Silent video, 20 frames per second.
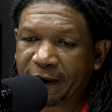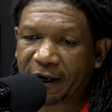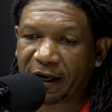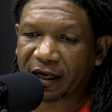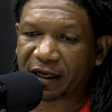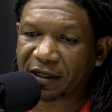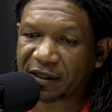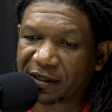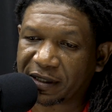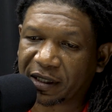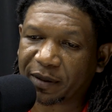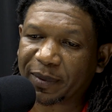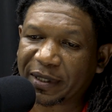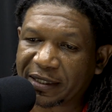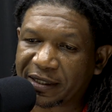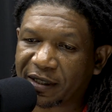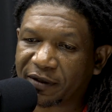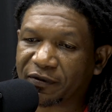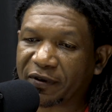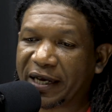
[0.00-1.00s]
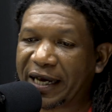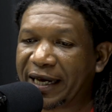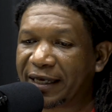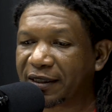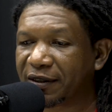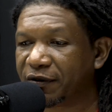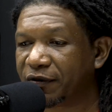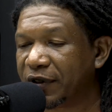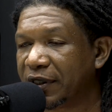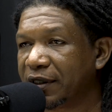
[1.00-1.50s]
I consider myself an
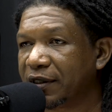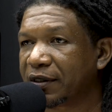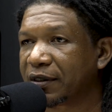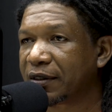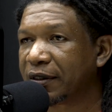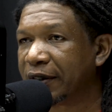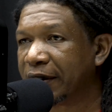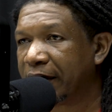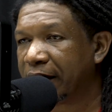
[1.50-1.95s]
activist,